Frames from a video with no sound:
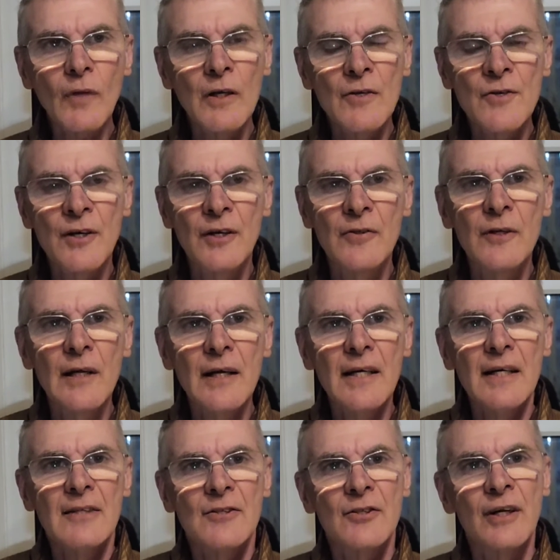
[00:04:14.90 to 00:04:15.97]
So
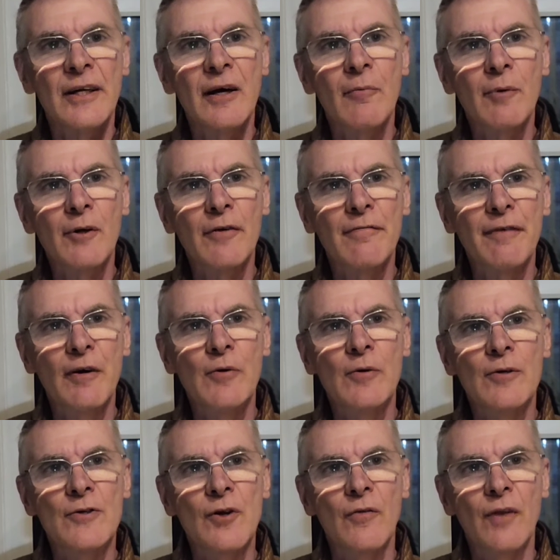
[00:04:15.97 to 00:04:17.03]
today I'm going to
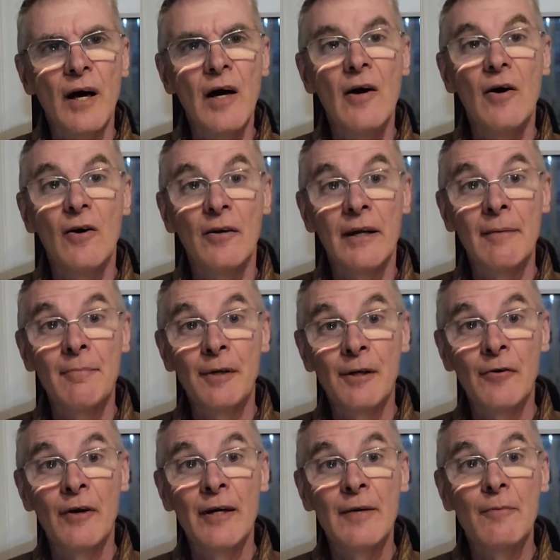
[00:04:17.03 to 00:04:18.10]
focus on the Heart
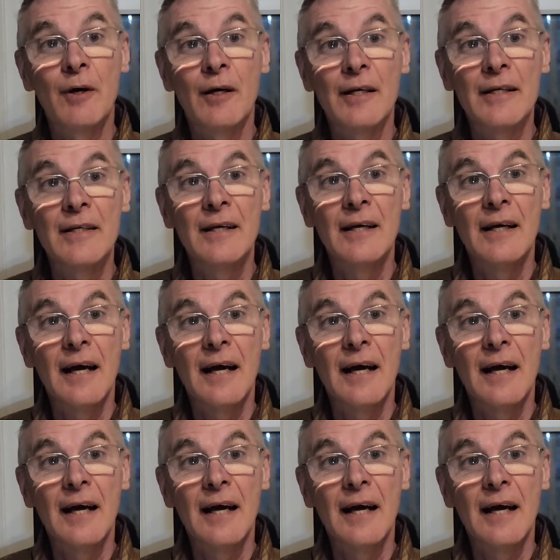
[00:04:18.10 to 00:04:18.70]
Nebula anyway,